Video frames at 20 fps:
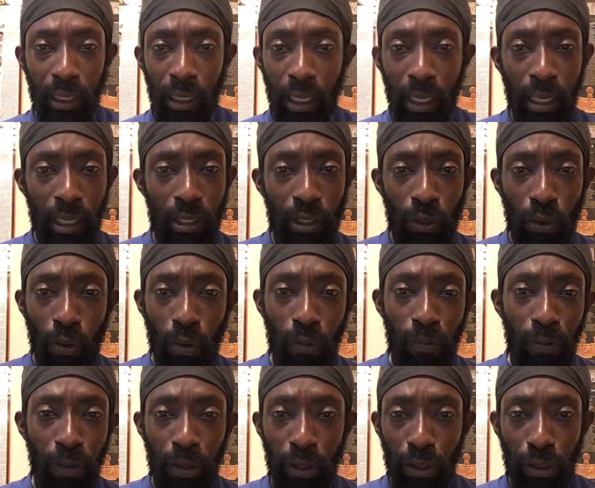years
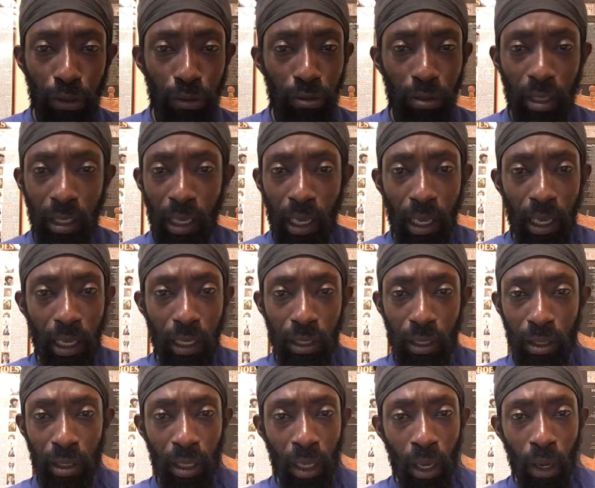old for the 3
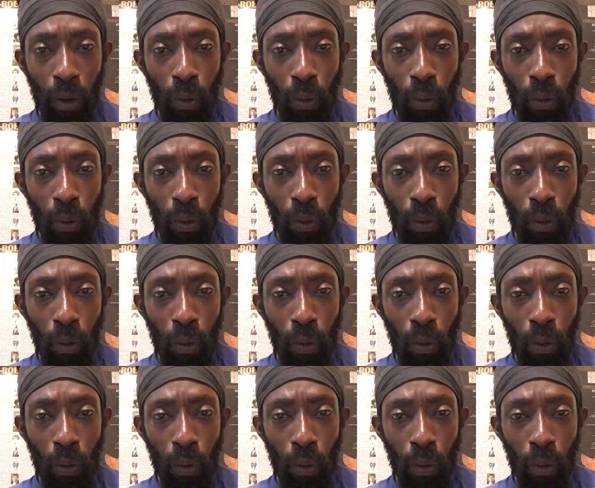years